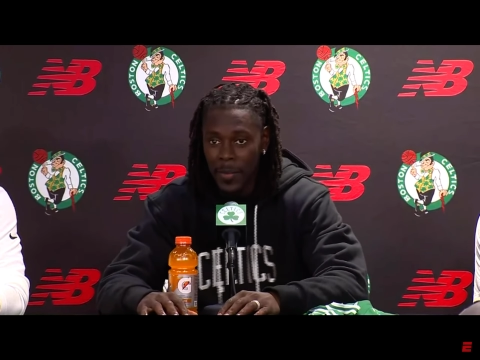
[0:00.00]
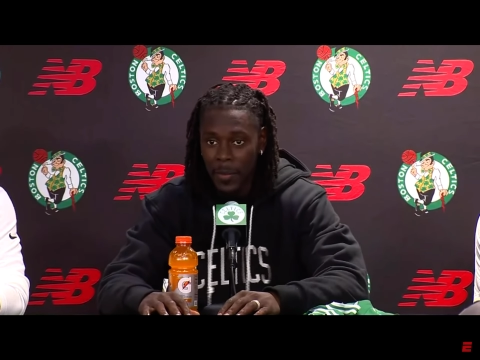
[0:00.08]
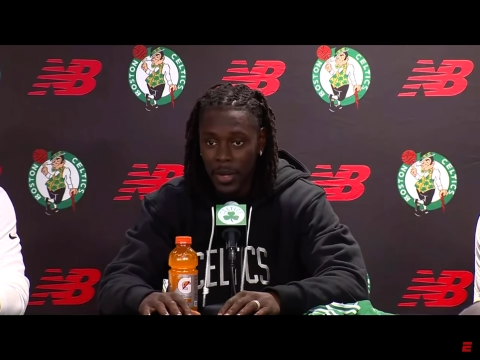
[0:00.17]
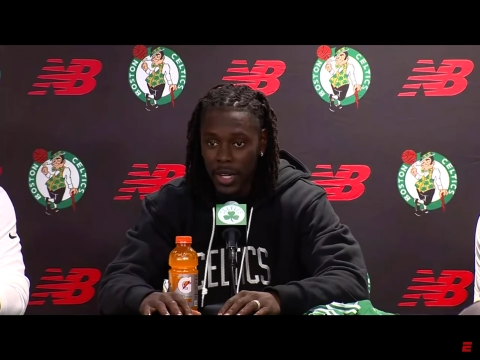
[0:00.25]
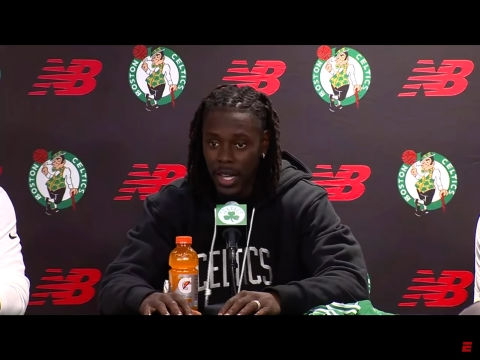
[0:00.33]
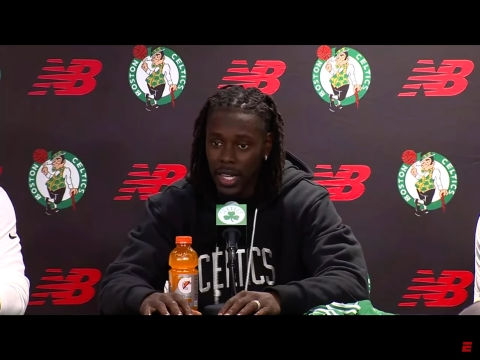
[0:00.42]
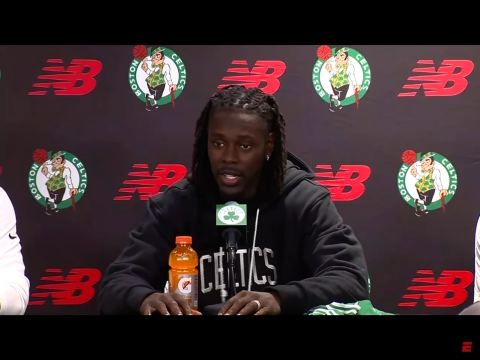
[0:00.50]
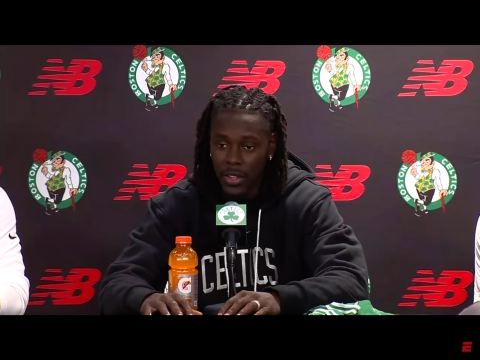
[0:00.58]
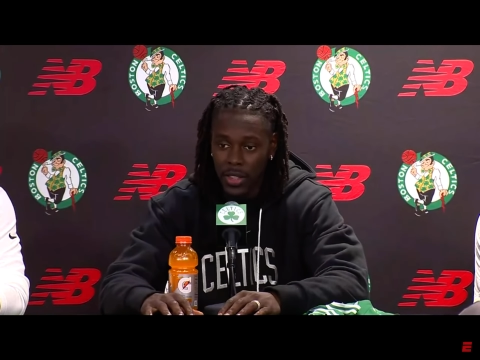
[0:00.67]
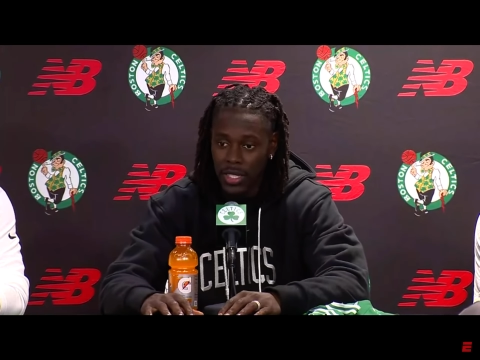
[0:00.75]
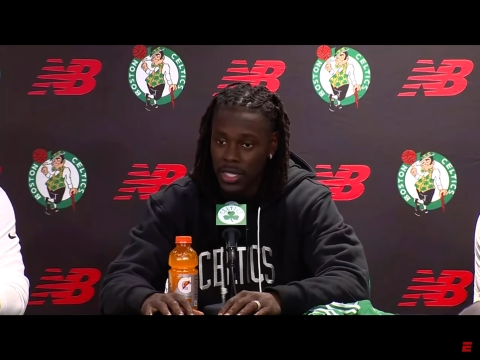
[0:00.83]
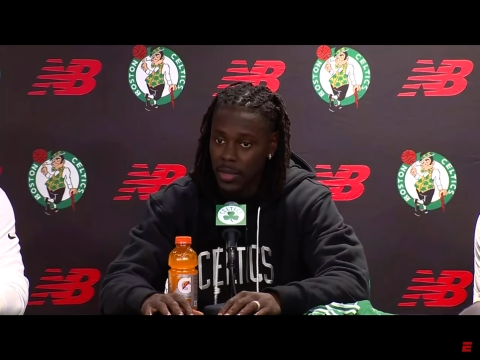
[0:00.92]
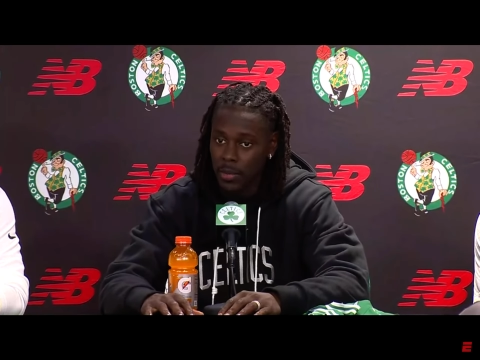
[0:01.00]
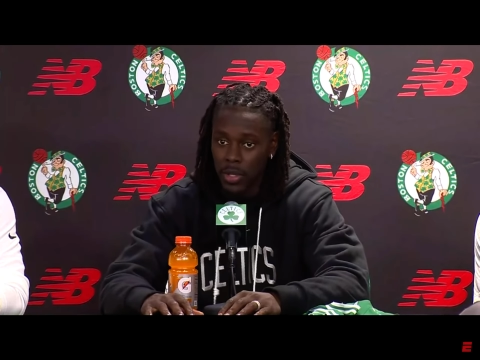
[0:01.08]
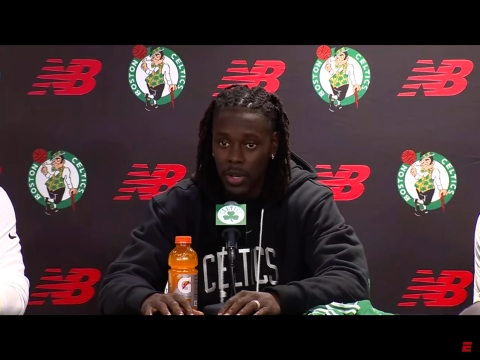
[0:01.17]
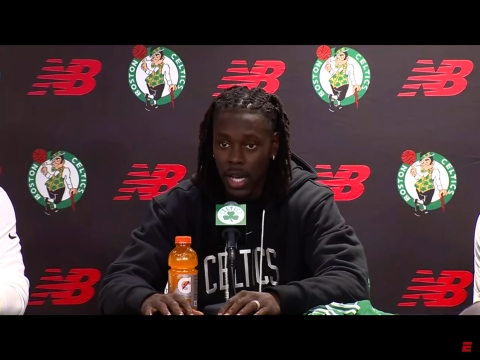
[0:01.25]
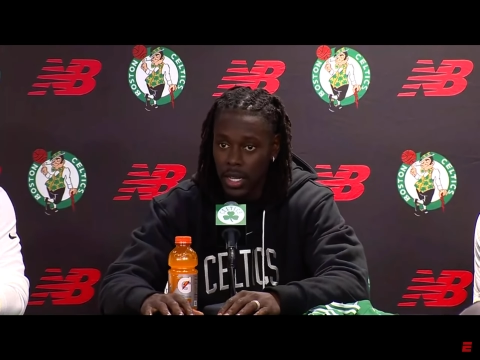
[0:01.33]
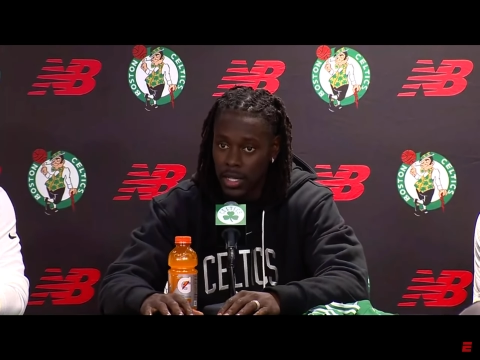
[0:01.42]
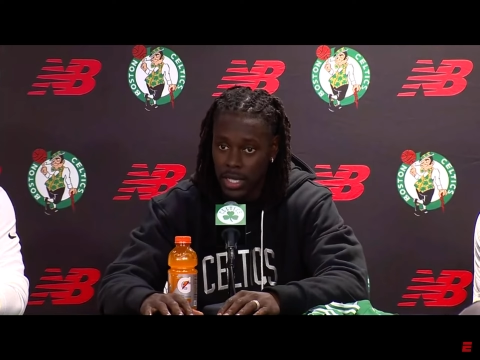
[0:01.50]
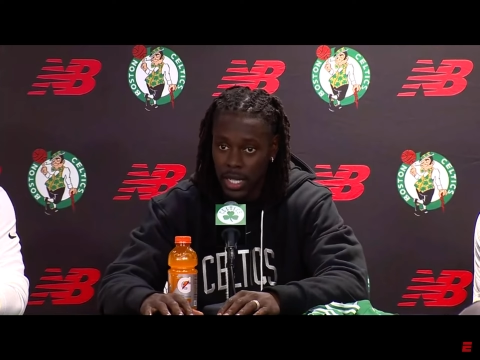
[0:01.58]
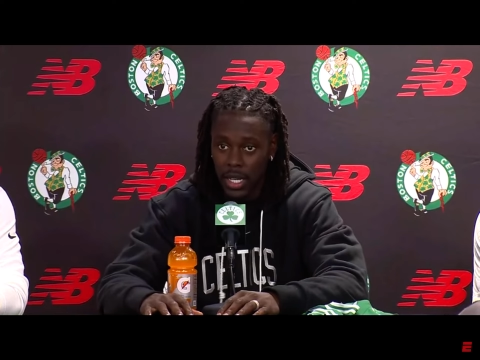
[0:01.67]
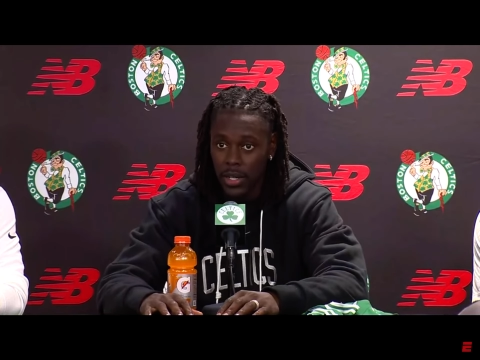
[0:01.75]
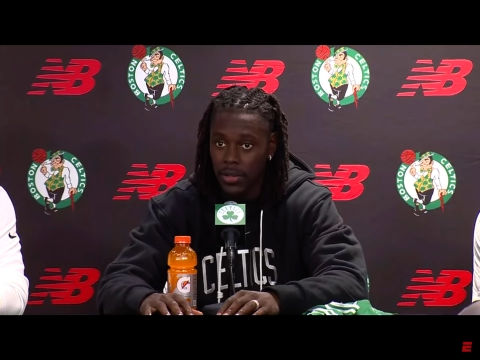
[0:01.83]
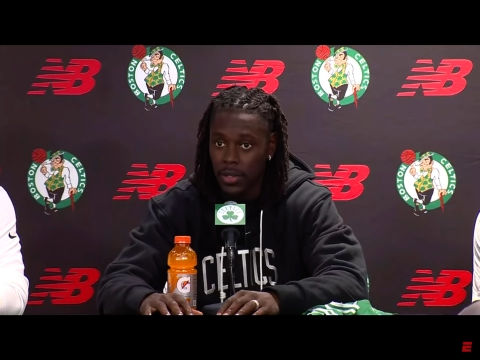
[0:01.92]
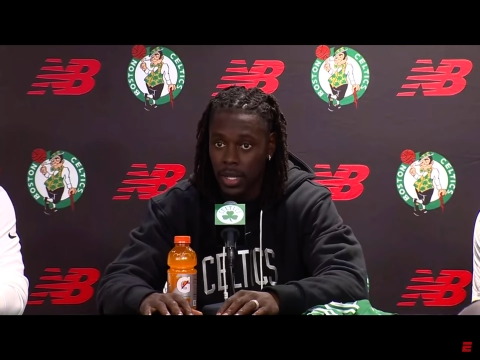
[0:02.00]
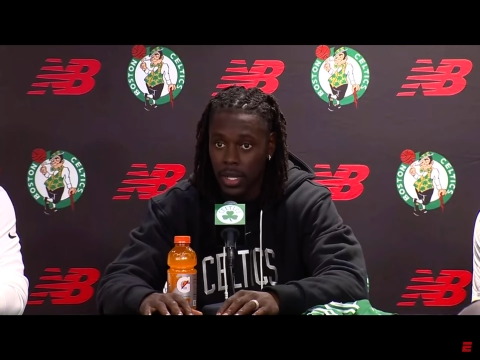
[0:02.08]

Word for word: but I know this is a blue collar town.